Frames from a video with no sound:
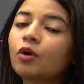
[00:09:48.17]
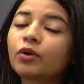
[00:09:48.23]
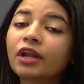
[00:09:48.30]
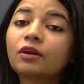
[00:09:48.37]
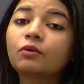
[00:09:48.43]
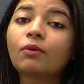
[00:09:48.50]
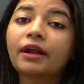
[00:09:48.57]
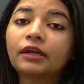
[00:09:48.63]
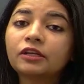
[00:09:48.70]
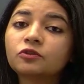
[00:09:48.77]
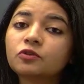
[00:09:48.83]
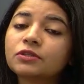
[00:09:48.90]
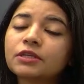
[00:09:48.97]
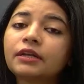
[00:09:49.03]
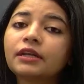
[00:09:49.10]

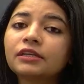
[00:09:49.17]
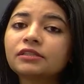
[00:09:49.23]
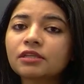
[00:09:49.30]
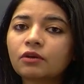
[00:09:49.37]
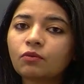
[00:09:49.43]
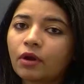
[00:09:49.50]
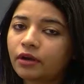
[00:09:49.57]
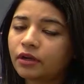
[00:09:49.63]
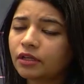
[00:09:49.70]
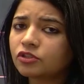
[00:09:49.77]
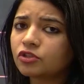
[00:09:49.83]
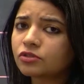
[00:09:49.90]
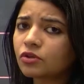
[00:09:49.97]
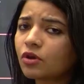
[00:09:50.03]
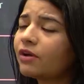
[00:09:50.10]
advantages and
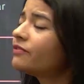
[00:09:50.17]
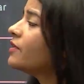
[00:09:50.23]
disadvantages of